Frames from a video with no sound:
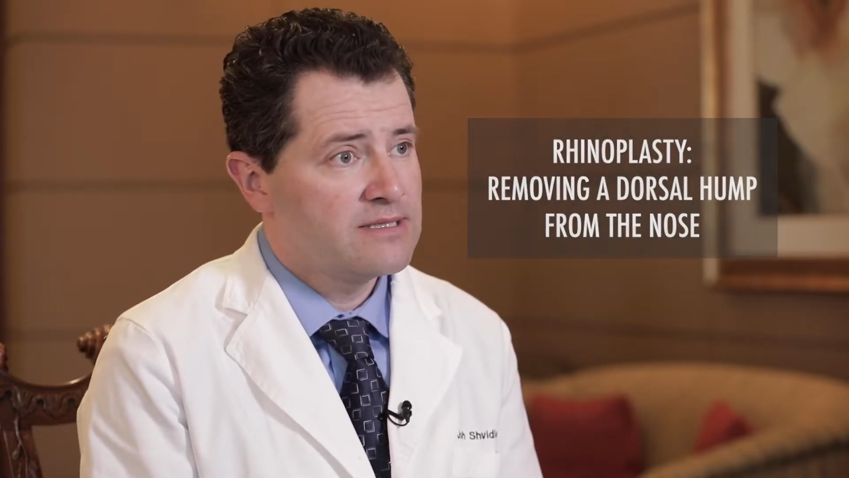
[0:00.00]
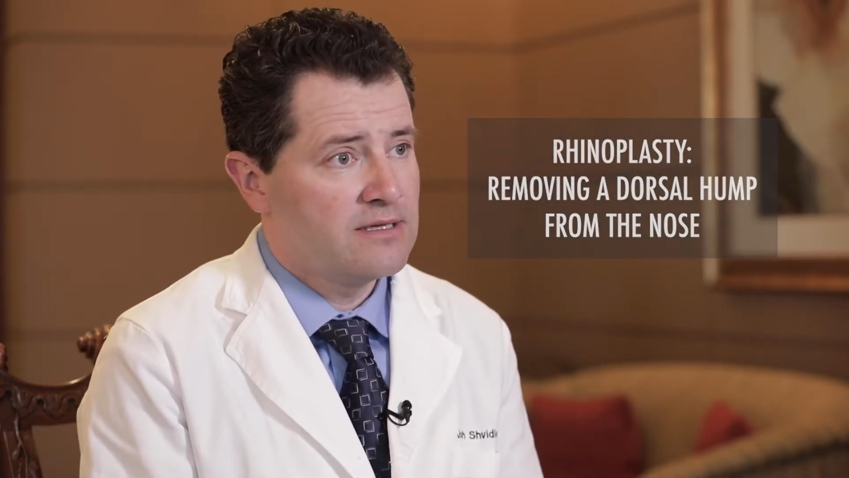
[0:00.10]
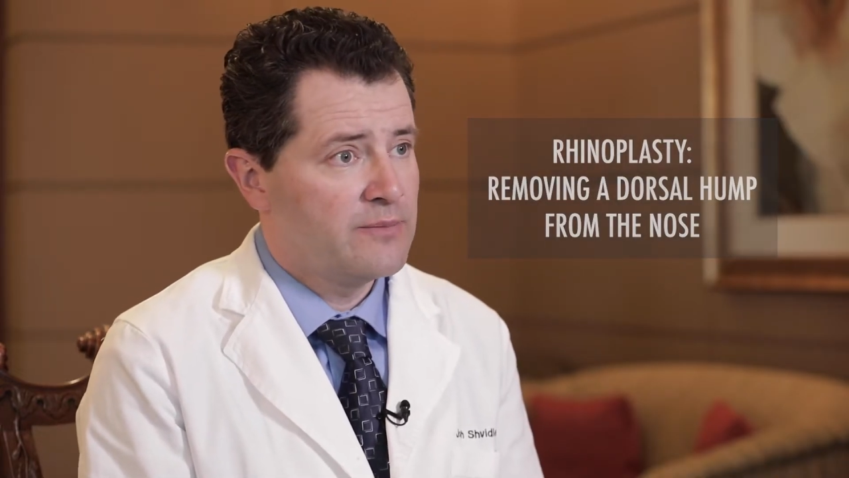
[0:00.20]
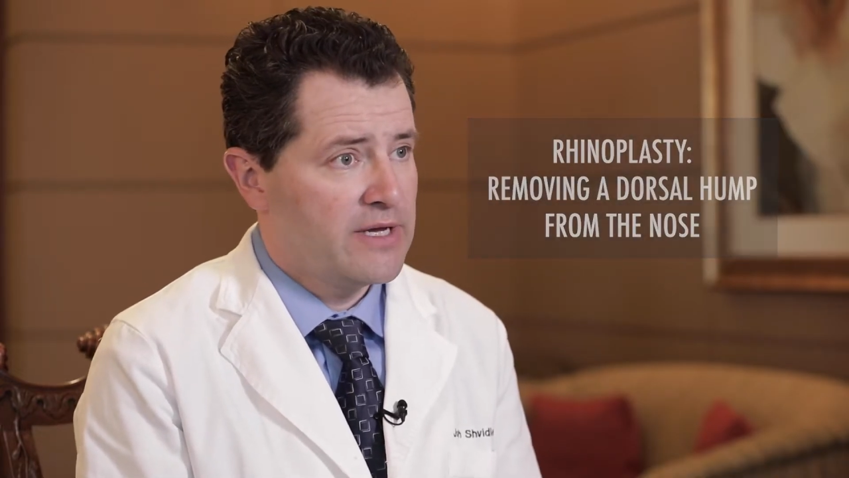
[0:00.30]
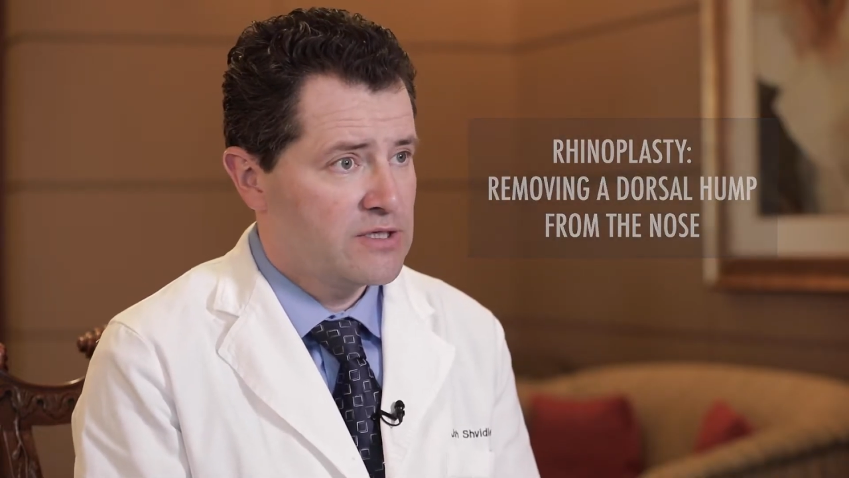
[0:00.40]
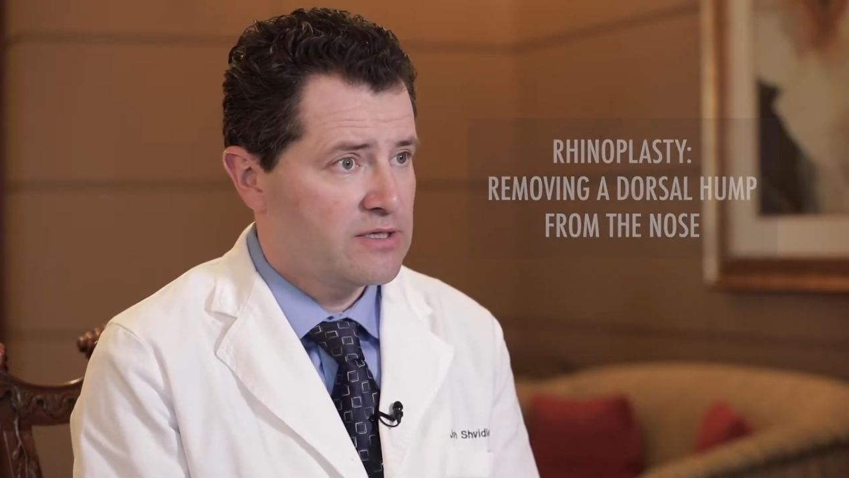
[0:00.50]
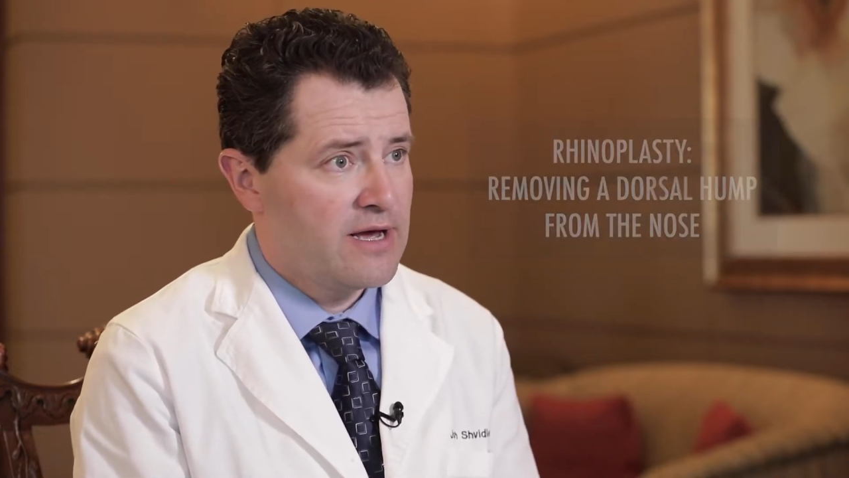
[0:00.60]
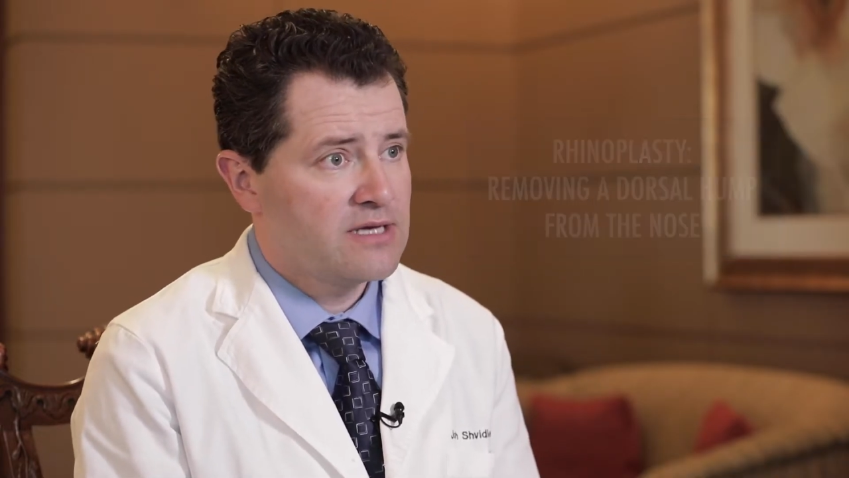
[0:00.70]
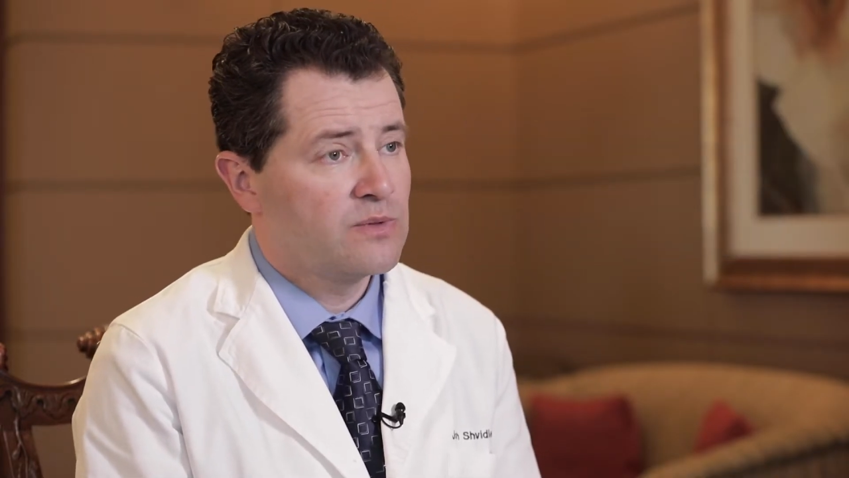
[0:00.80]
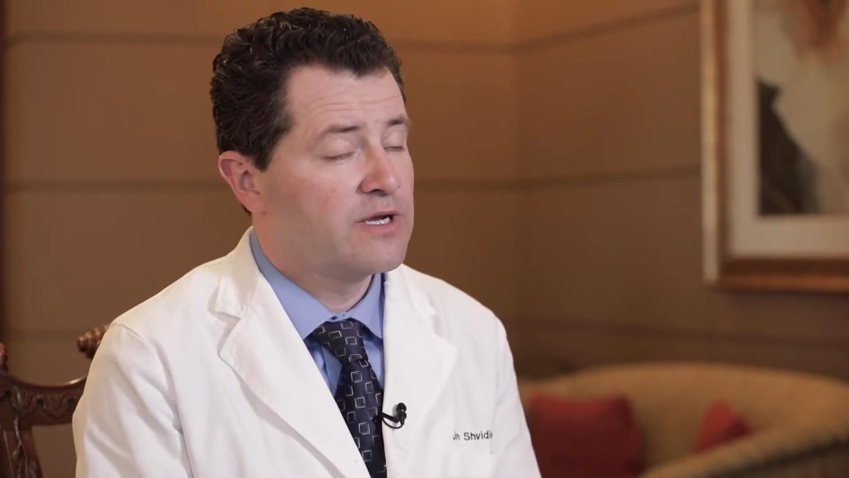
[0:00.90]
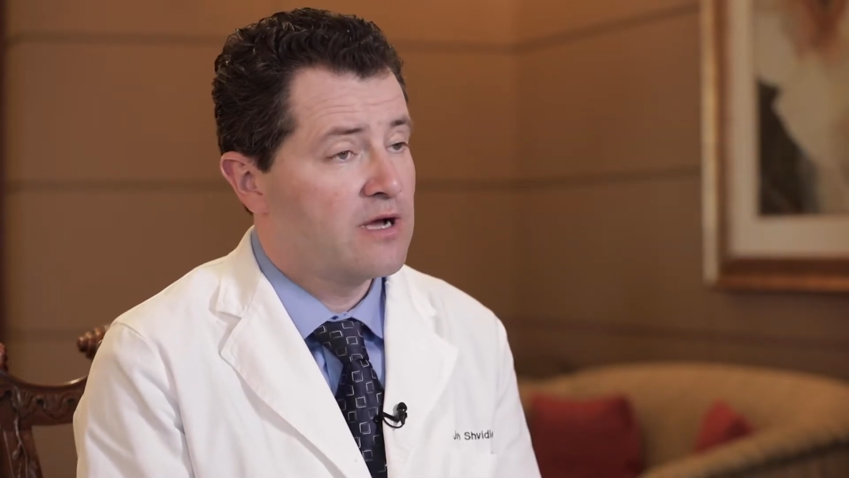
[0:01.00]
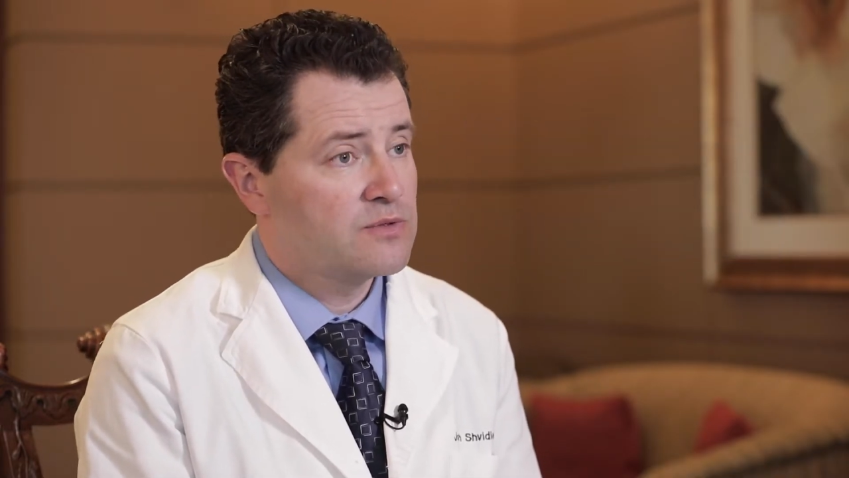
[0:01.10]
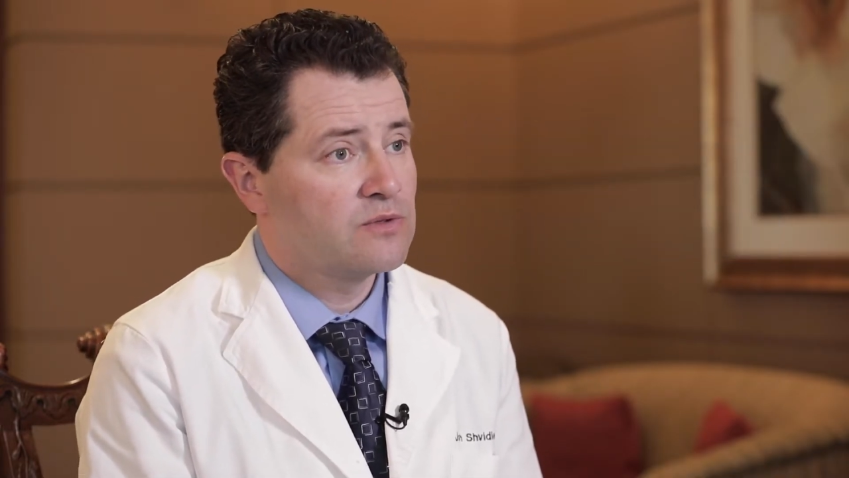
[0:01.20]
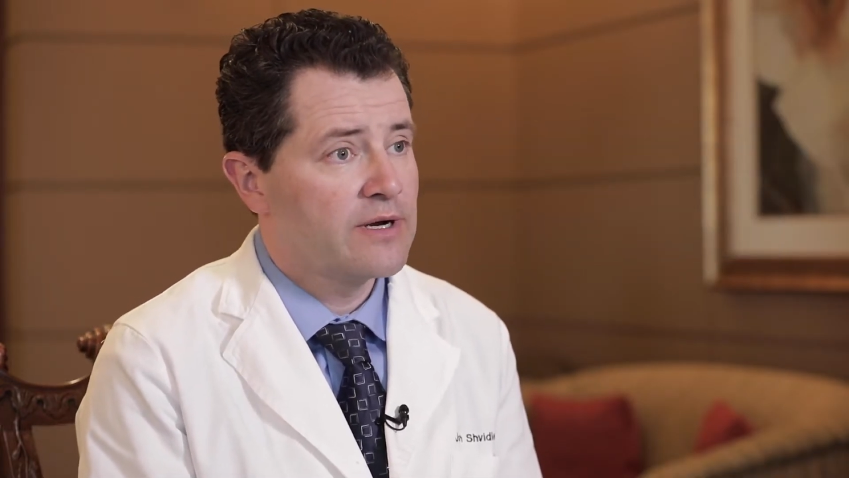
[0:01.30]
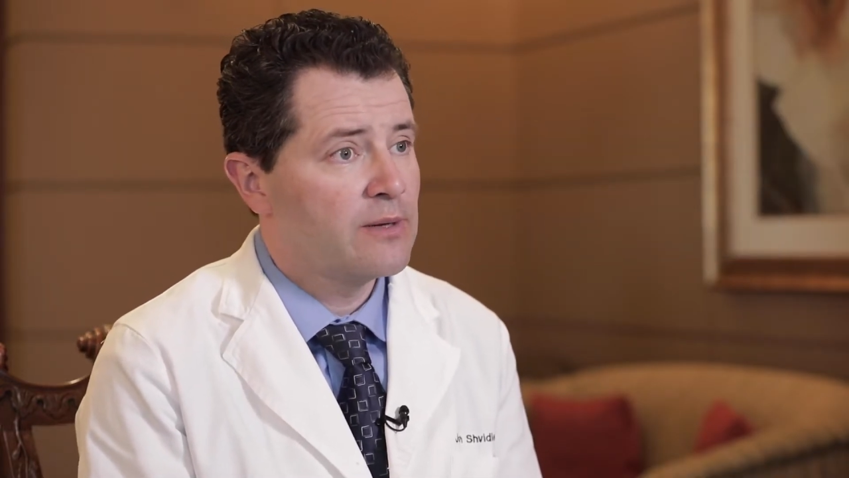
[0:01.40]
that a patient asks when it comes
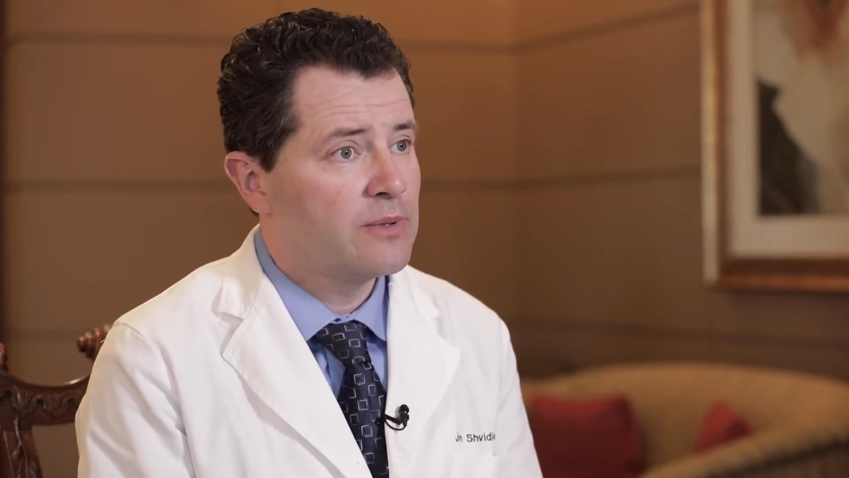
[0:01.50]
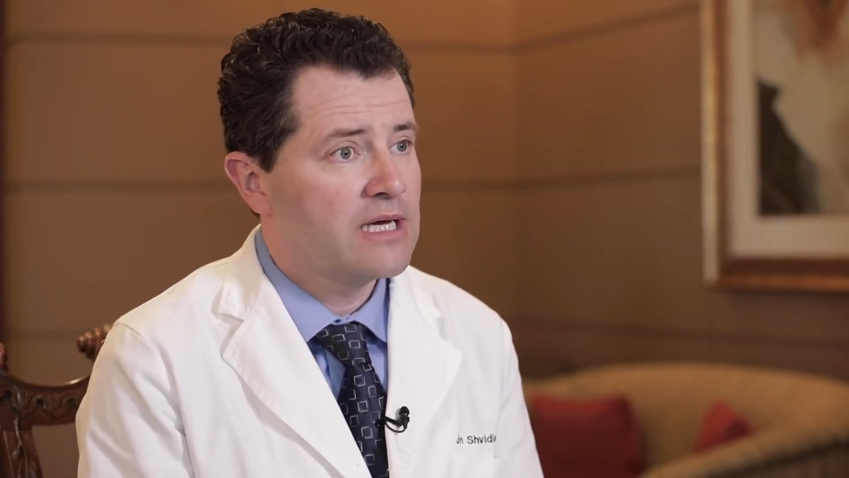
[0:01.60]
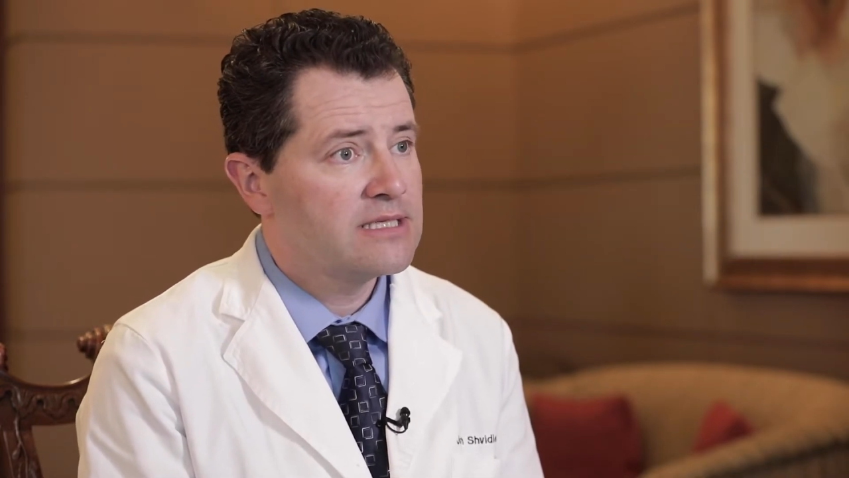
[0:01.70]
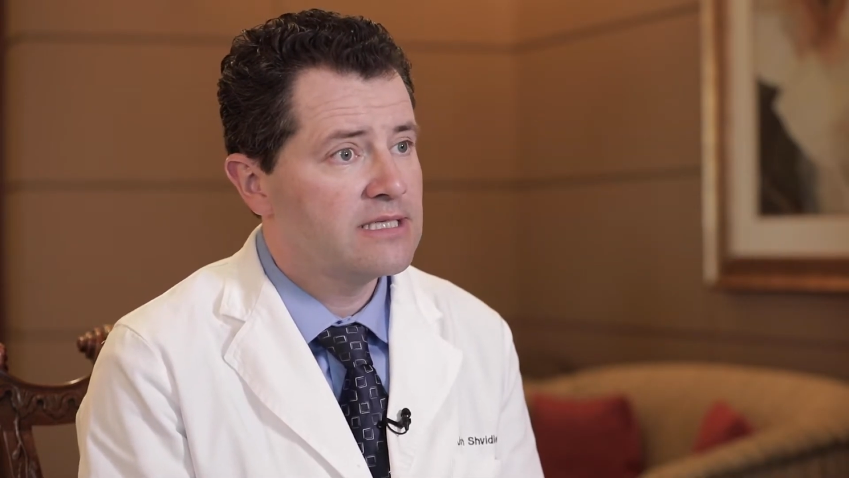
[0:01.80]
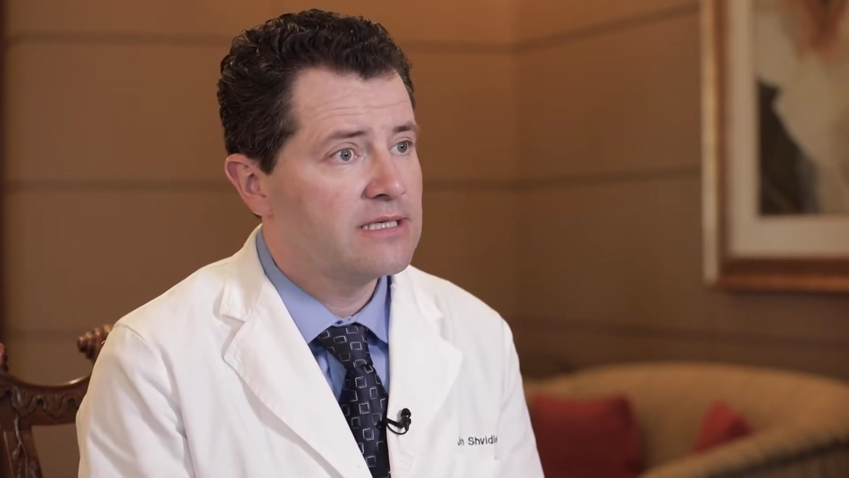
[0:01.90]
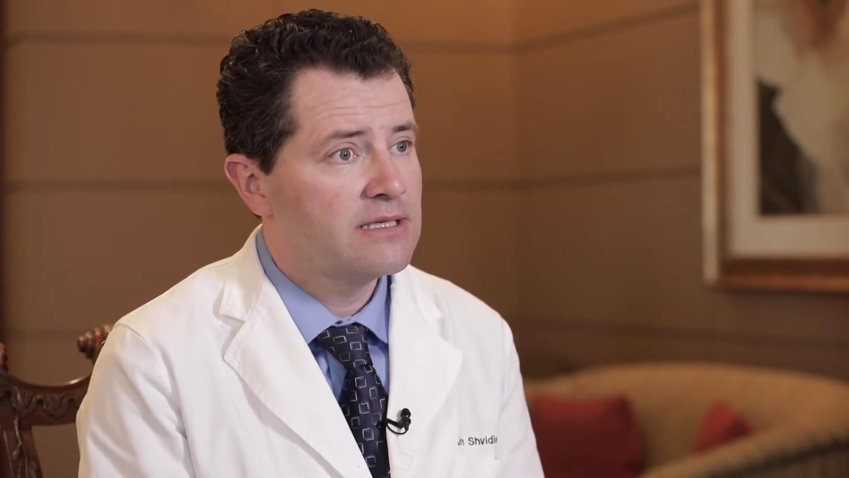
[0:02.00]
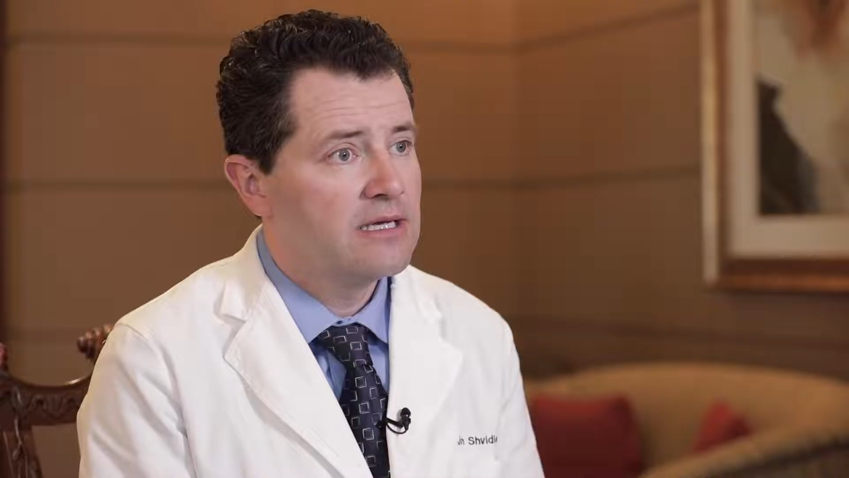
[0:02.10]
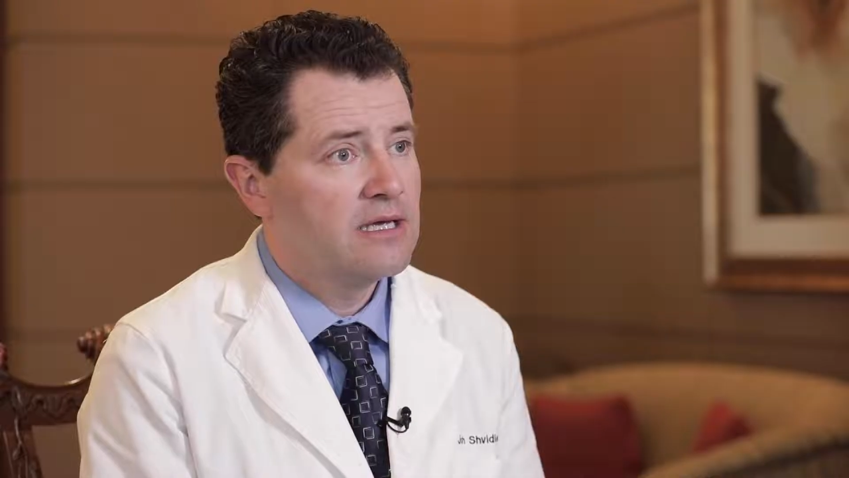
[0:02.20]
to rhinoplasty.